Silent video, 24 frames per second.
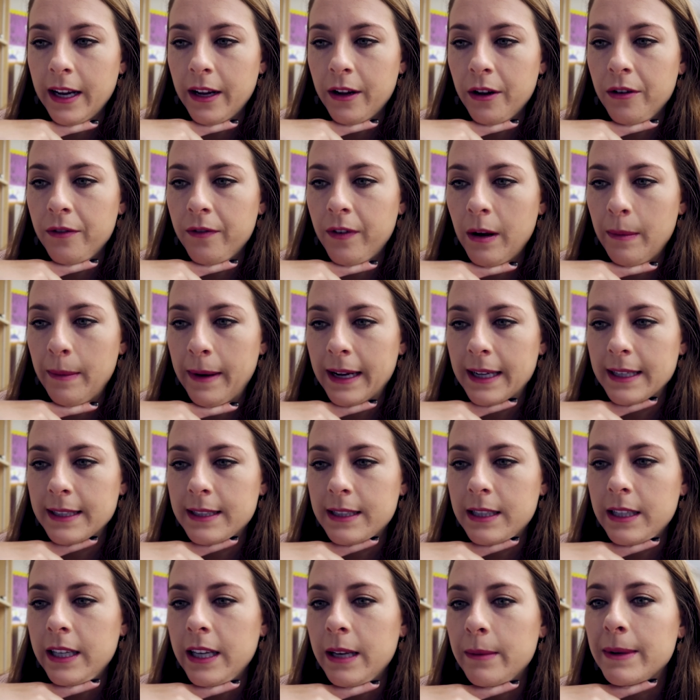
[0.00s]
and I couldn't fall back
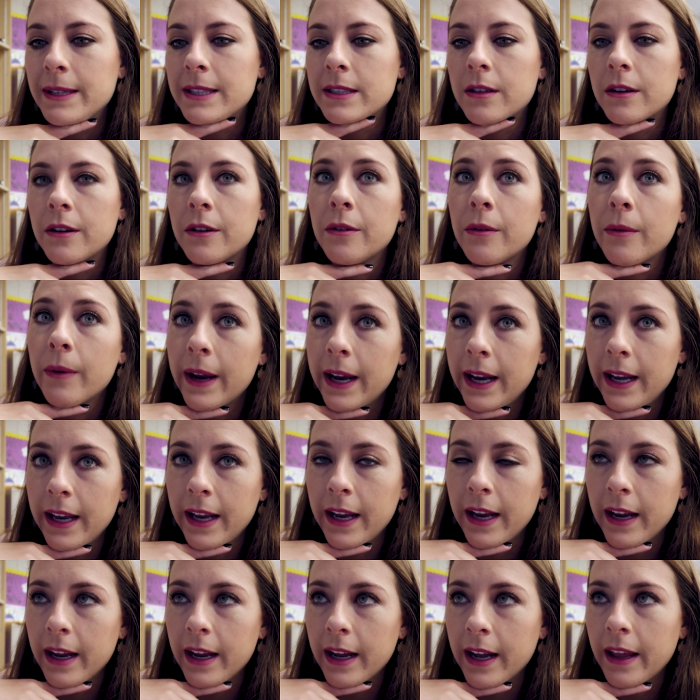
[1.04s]
asleep, it started
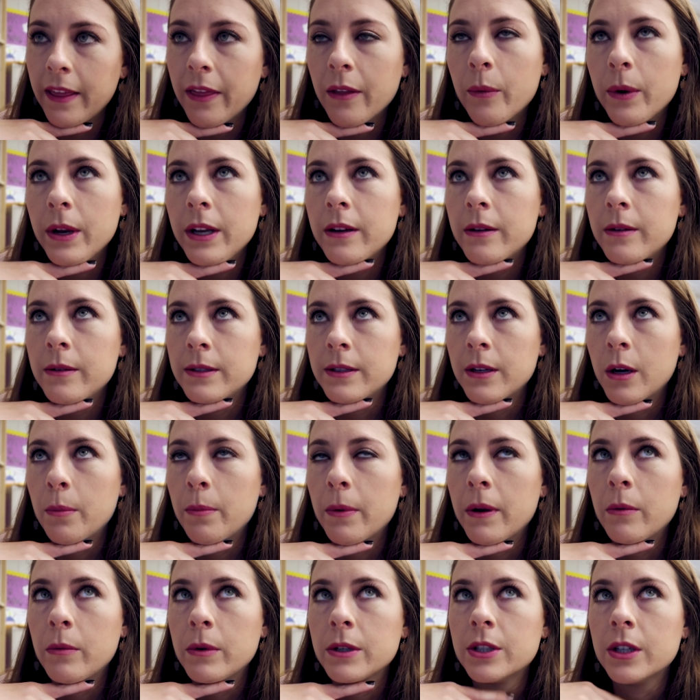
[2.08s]
raining and the window was
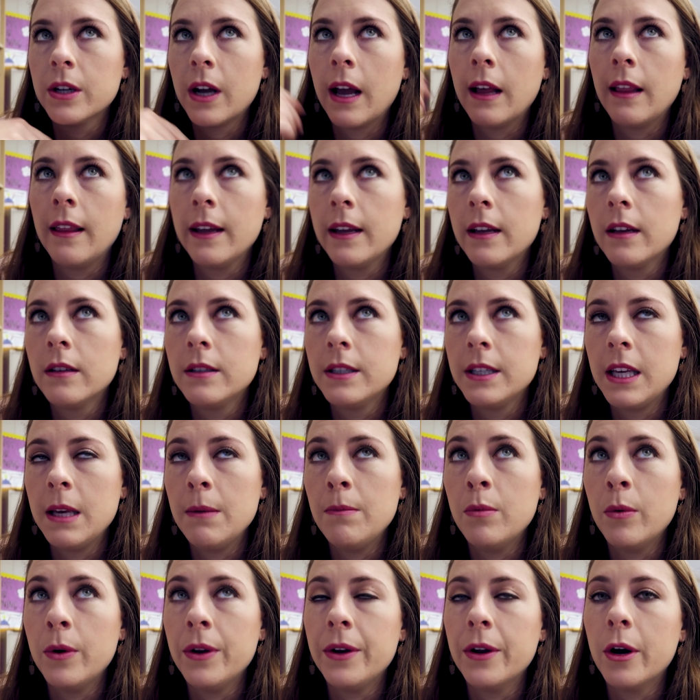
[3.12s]
open, which I like to
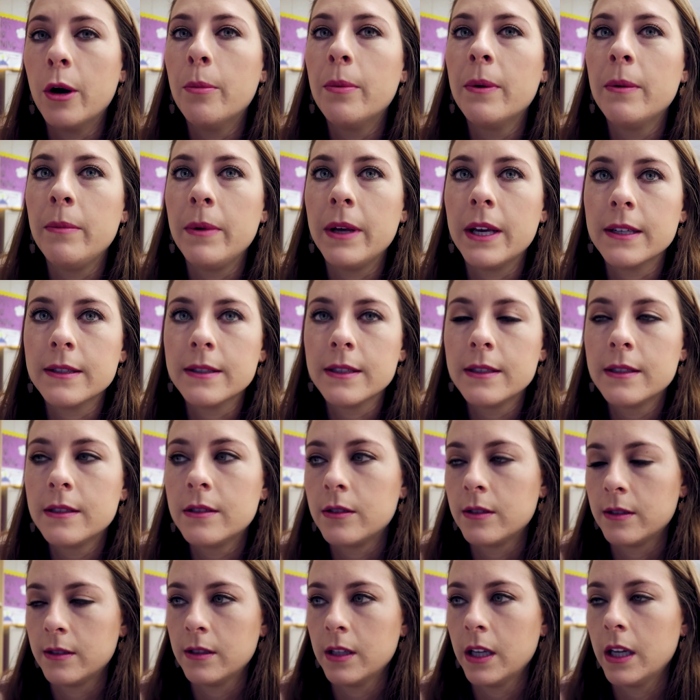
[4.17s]
keep the window open because it's
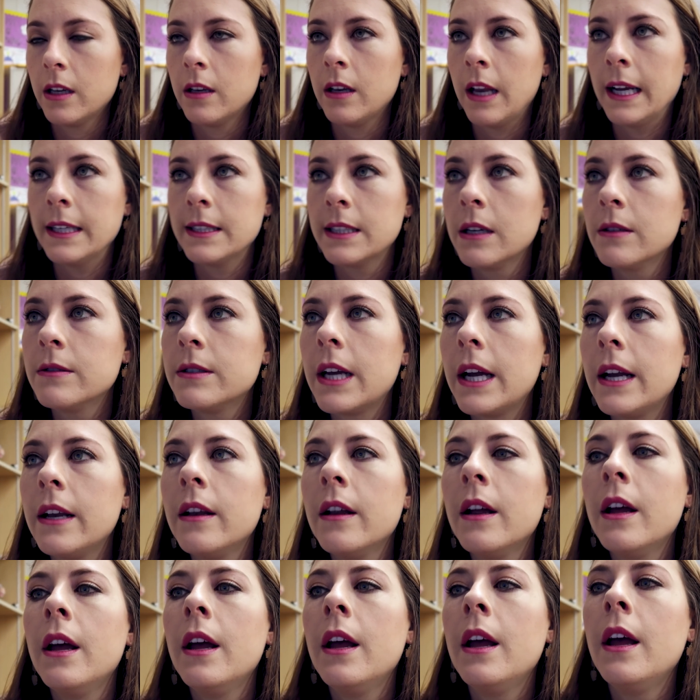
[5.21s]
just like nice outside.